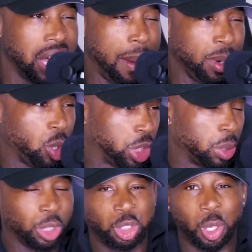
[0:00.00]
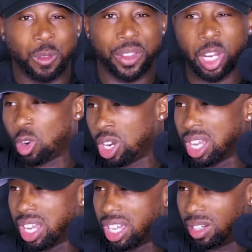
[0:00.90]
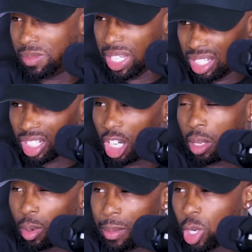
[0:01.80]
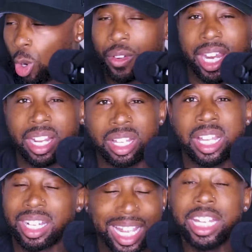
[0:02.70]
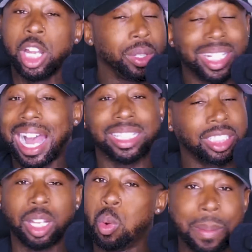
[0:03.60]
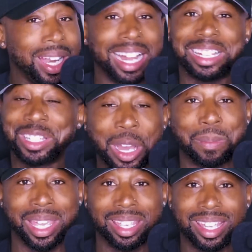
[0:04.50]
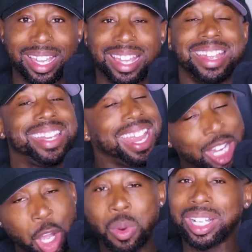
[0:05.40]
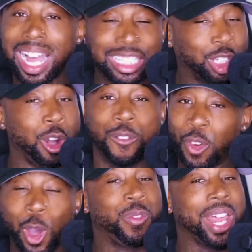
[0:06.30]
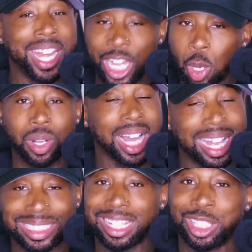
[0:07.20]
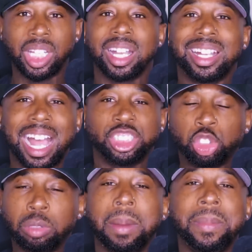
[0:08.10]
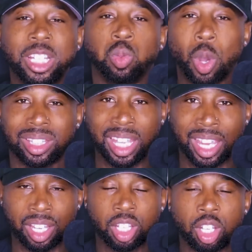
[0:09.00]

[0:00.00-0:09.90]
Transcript: I'm gonna go deal with this dude over here. Or he look gullible. Let me go over here. They know, guys, listen, women are dumb, man. They know what guys gonna fall for. They know what guys that don't. Guys, just remember this one thing.